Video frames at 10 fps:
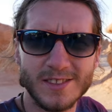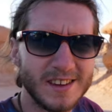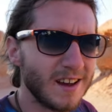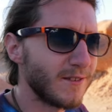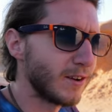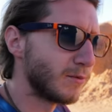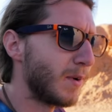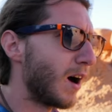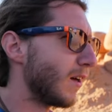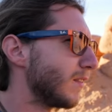I think I found a
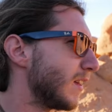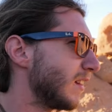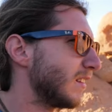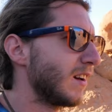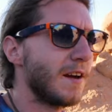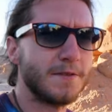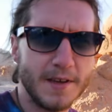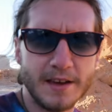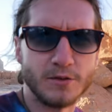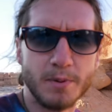spot that I
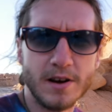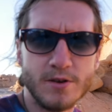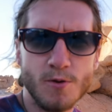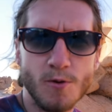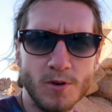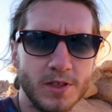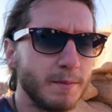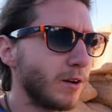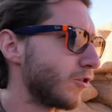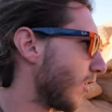think is pretty cool that
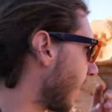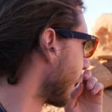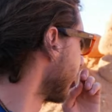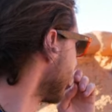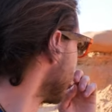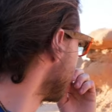I'm gonna try and